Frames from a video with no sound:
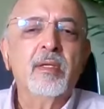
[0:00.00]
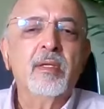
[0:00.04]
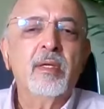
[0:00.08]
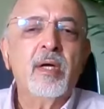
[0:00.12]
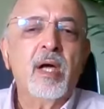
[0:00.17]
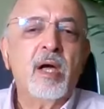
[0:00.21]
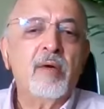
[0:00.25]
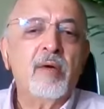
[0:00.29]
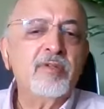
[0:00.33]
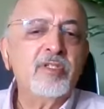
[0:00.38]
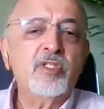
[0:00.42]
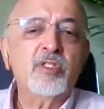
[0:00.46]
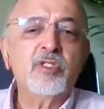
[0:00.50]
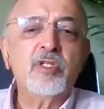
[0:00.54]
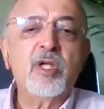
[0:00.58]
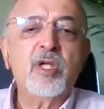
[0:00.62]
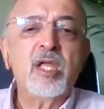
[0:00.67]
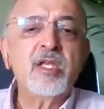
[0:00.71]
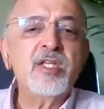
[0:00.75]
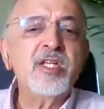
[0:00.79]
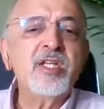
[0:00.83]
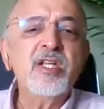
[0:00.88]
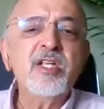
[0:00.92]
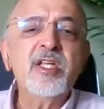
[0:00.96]
I was
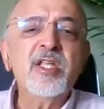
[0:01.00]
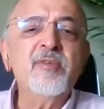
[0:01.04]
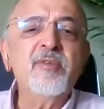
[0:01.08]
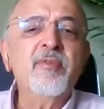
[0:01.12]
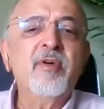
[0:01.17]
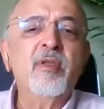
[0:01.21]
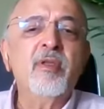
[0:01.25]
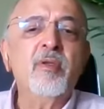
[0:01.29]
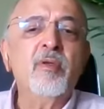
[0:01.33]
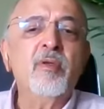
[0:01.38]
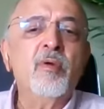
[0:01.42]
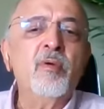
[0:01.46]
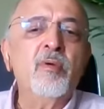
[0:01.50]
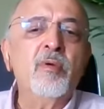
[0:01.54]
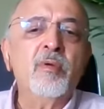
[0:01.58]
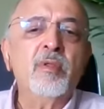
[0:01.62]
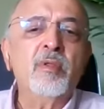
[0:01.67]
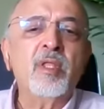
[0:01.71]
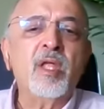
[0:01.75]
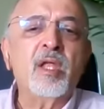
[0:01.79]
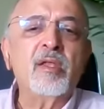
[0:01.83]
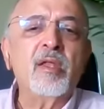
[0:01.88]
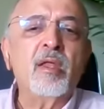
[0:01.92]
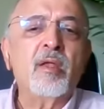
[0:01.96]
I didn't even know
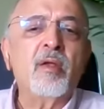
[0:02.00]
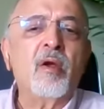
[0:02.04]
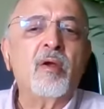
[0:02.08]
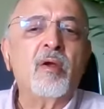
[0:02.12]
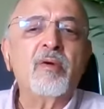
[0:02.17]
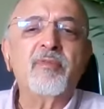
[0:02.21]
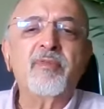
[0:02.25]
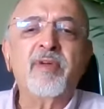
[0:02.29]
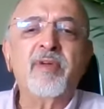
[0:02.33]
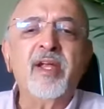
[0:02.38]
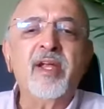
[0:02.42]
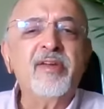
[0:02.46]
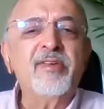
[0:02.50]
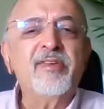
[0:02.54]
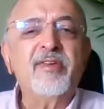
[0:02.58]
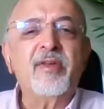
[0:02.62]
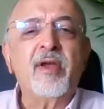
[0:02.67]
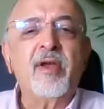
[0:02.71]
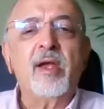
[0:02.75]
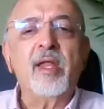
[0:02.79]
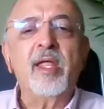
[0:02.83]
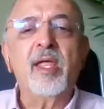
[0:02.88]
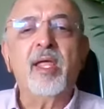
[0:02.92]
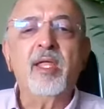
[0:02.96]
that a lot of kids
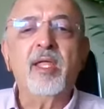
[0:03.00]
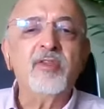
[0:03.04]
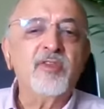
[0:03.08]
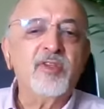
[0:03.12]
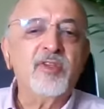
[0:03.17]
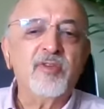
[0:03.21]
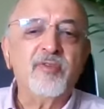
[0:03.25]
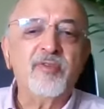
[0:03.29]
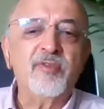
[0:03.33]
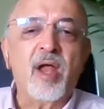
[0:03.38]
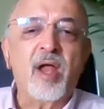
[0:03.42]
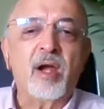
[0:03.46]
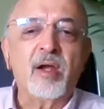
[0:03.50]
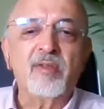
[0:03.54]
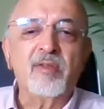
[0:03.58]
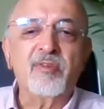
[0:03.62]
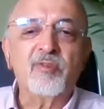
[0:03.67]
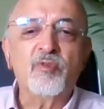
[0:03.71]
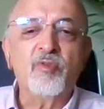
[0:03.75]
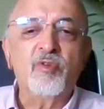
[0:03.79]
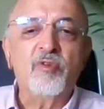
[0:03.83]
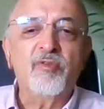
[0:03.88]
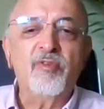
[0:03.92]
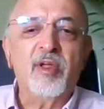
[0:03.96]
studying in Shiv Nadar
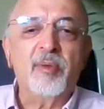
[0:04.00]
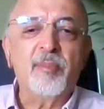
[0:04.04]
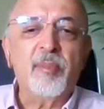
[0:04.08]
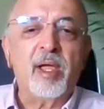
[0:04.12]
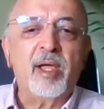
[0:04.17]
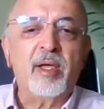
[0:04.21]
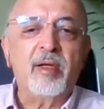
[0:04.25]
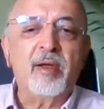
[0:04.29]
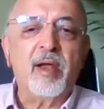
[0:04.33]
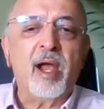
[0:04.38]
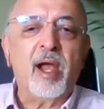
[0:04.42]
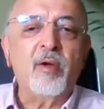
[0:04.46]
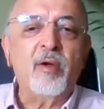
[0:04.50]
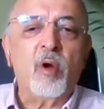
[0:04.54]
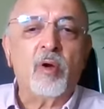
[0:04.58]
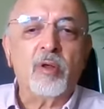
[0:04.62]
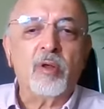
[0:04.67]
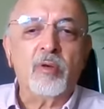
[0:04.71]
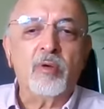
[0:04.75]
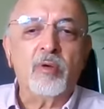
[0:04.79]
school where my granddaughter